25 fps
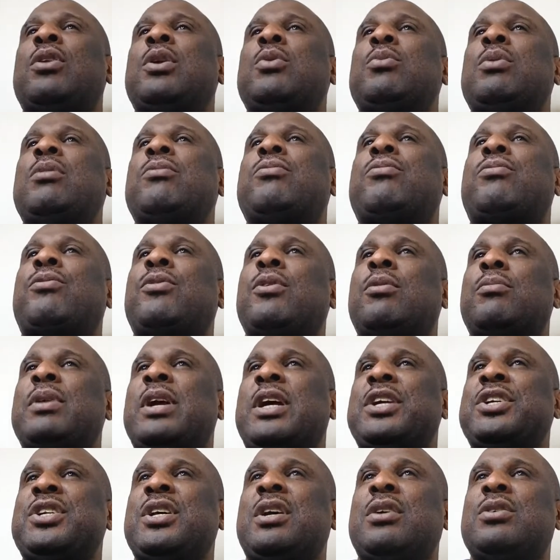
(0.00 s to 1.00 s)
all the way from
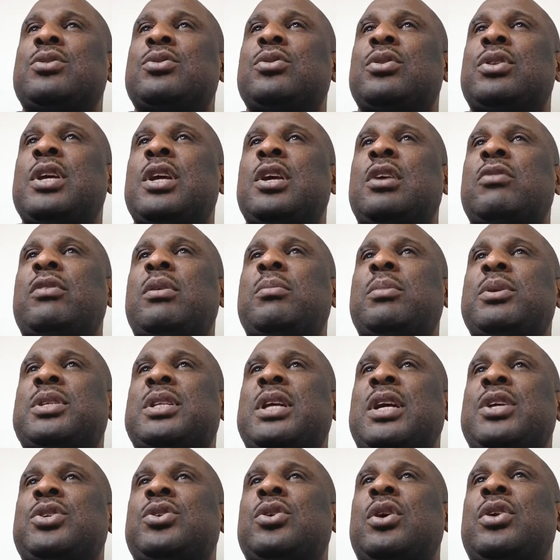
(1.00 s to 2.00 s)
Nigeria. So thank you very much,
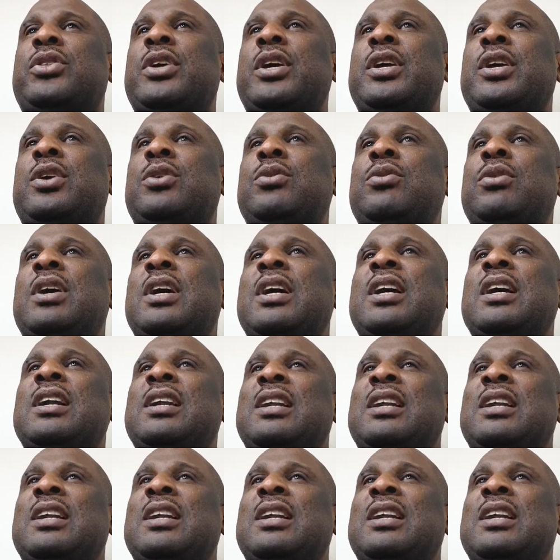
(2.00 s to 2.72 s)
Sister Joy. Thank you.